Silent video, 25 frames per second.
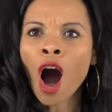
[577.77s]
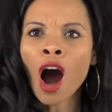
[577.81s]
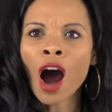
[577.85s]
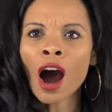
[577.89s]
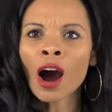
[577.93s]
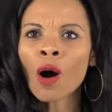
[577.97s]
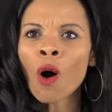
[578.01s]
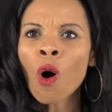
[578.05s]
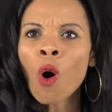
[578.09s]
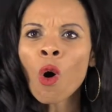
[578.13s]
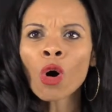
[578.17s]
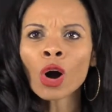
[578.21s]

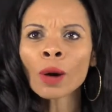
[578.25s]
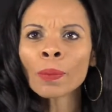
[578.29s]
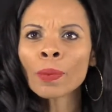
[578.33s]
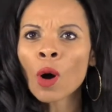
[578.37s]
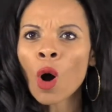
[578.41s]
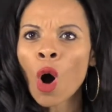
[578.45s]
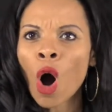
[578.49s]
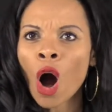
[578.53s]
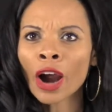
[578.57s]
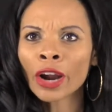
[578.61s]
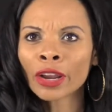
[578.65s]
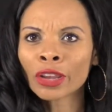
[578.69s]
a
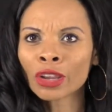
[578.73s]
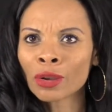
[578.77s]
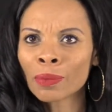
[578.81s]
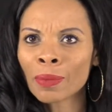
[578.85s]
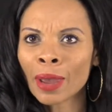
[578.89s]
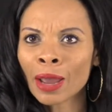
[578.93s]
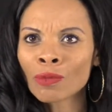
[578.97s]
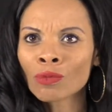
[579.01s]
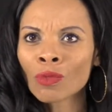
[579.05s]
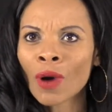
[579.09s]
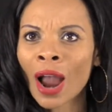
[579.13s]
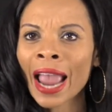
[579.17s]
horrible
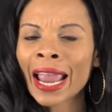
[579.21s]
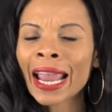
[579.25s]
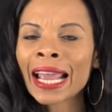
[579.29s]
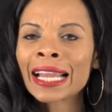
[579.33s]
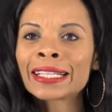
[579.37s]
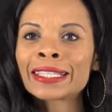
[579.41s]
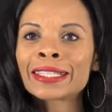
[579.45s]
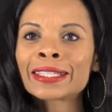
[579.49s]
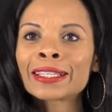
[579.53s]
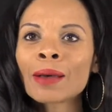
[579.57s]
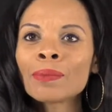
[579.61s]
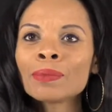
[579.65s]
argument, right?
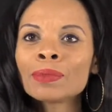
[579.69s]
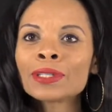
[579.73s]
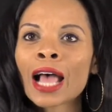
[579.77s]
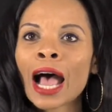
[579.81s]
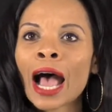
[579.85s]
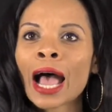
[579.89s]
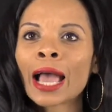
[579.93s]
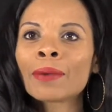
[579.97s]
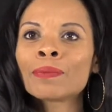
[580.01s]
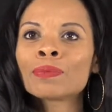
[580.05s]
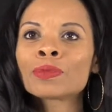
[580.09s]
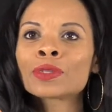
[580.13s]
And
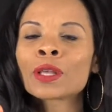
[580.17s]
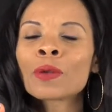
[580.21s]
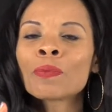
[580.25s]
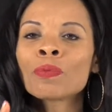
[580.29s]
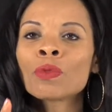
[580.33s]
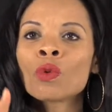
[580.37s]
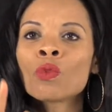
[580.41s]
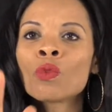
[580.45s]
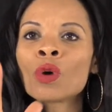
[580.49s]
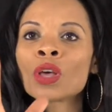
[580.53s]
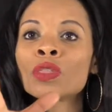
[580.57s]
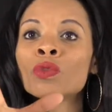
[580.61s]
sometimes
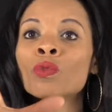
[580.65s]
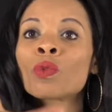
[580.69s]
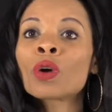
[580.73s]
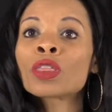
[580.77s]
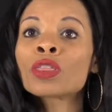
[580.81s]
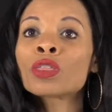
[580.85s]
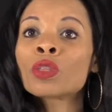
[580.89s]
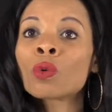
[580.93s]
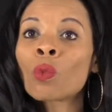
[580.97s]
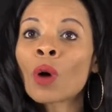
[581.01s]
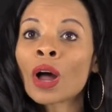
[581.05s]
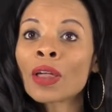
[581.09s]

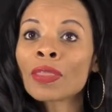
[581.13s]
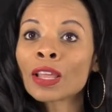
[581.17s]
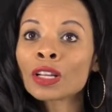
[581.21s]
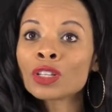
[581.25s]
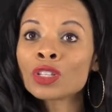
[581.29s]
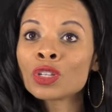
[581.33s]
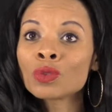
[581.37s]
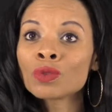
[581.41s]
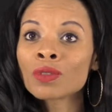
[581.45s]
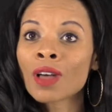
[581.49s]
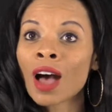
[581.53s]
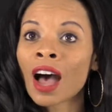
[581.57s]
with the one
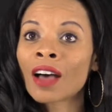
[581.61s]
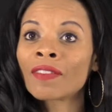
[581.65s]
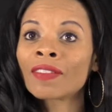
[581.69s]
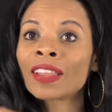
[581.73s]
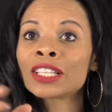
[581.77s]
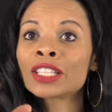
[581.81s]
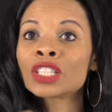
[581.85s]
that you love,